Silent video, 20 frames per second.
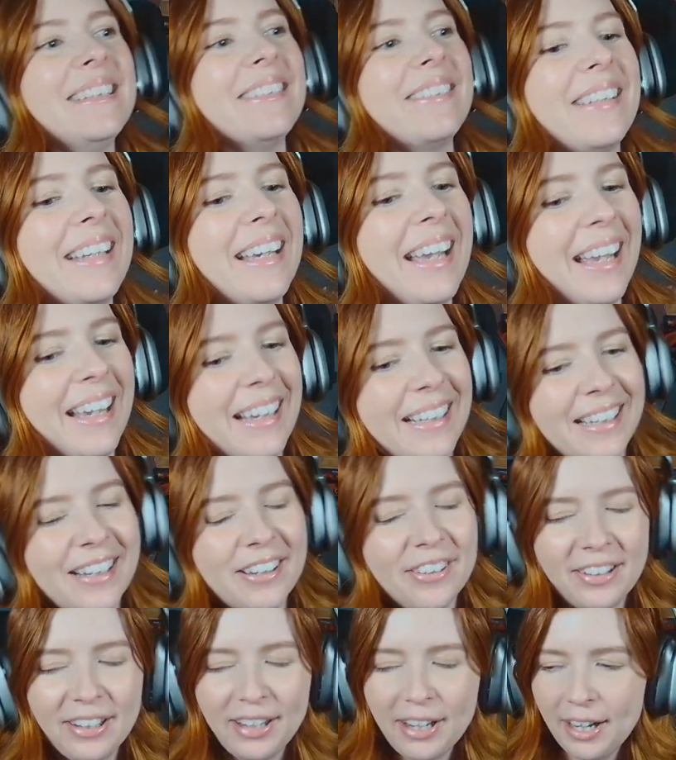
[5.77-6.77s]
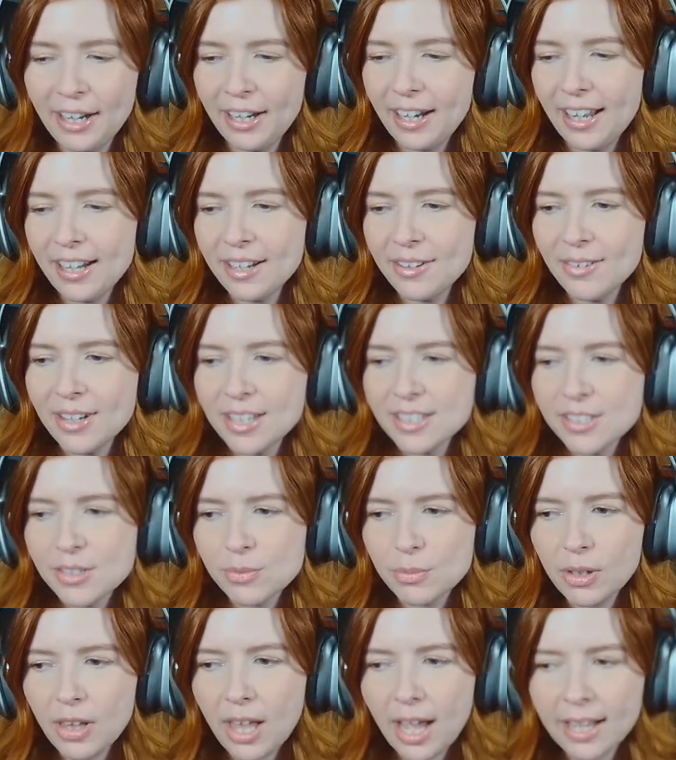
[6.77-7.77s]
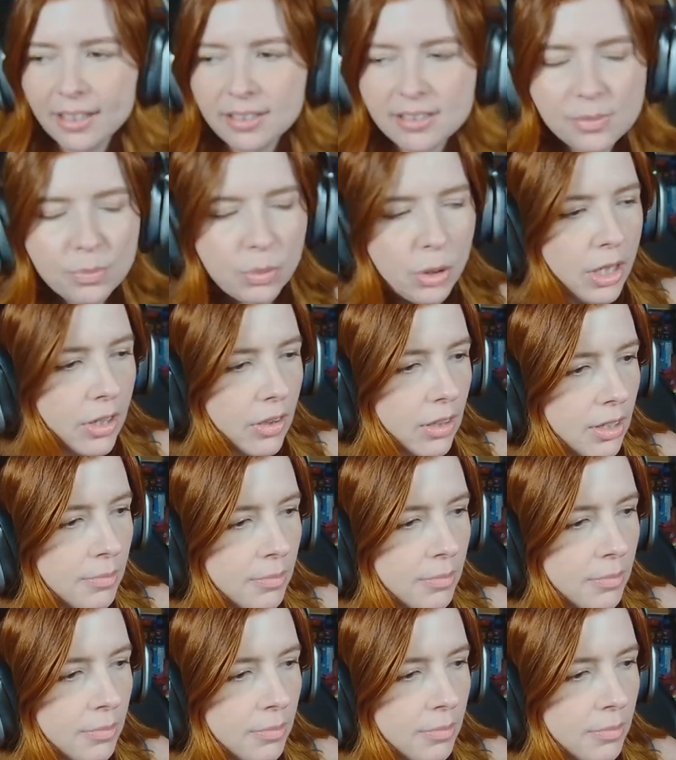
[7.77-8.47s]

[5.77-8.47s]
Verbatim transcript: Okay, okay. Anyways, relax, breathe.